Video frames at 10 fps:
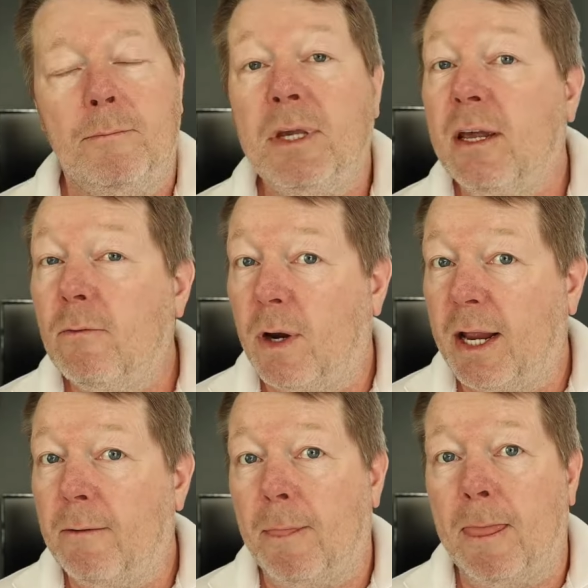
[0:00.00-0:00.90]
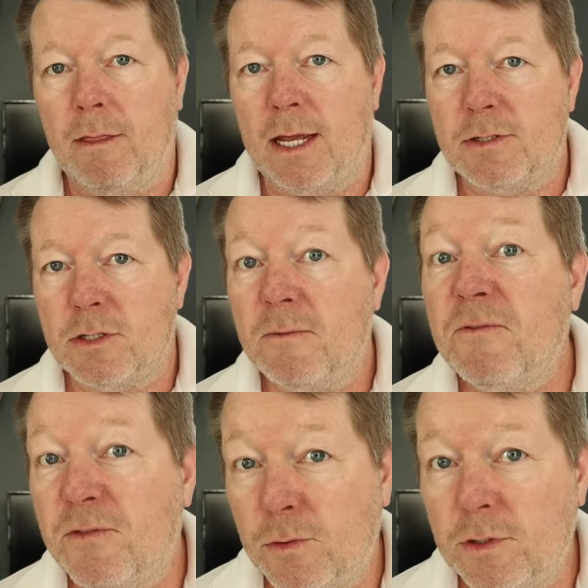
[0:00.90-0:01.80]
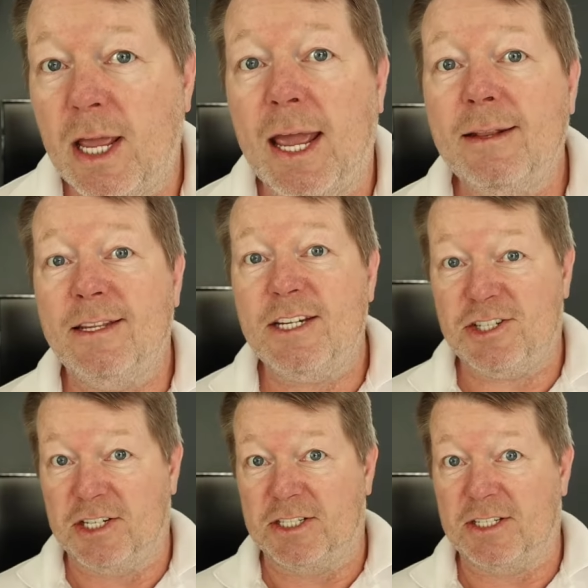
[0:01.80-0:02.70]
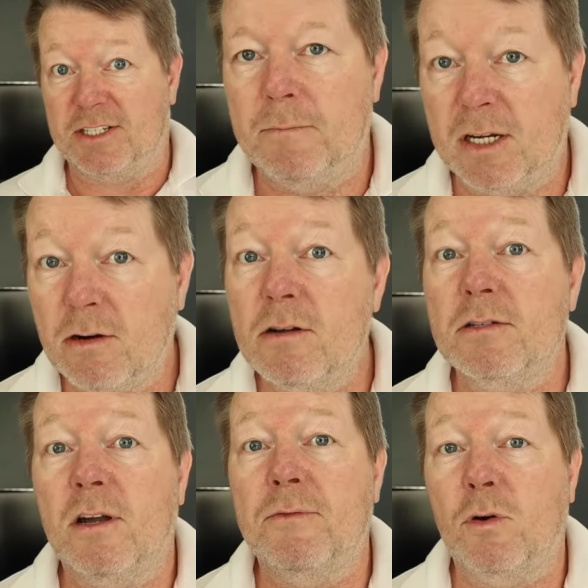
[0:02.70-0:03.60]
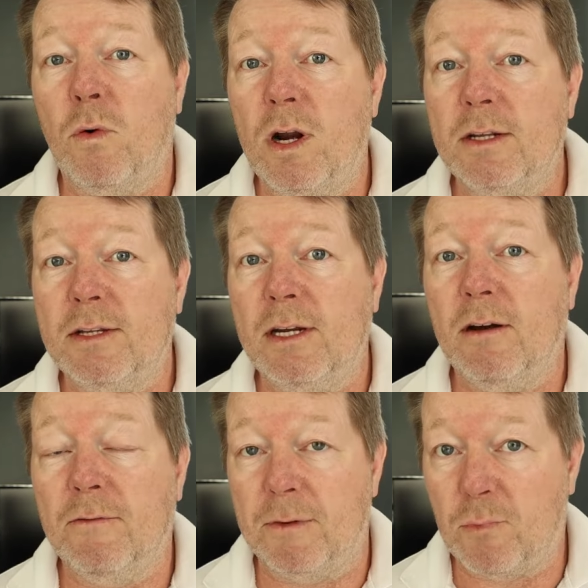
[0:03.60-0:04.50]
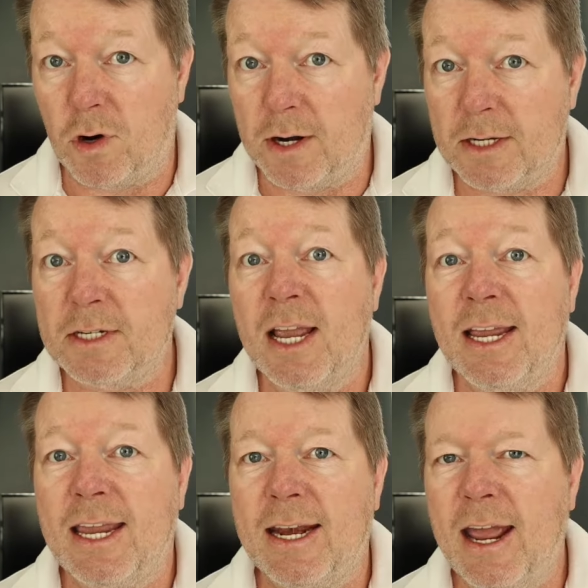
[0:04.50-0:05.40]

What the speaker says: Be aware that some food and dishes, because of the quality of the products, can